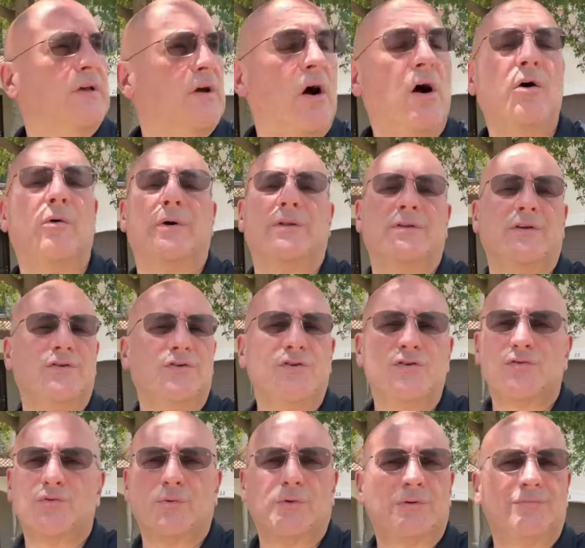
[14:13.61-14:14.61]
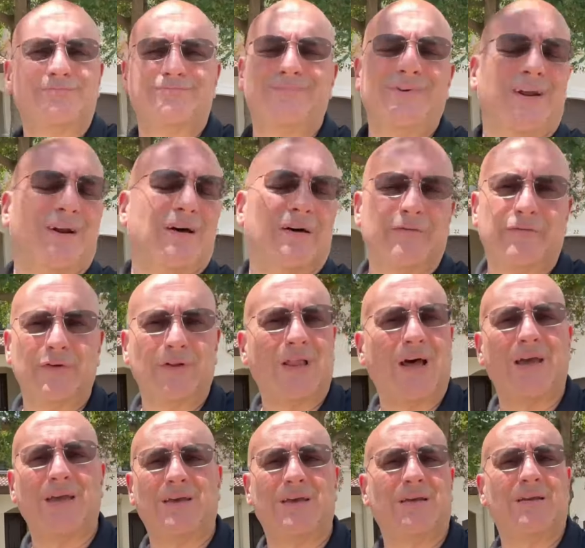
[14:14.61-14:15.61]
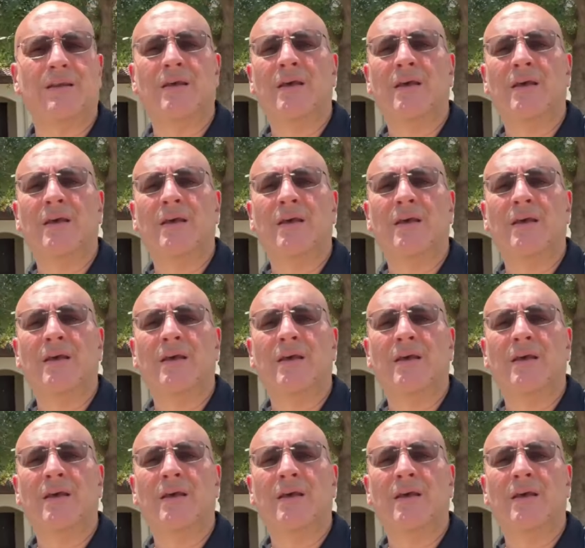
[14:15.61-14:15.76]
Oh, and the usual, you know, if you like it,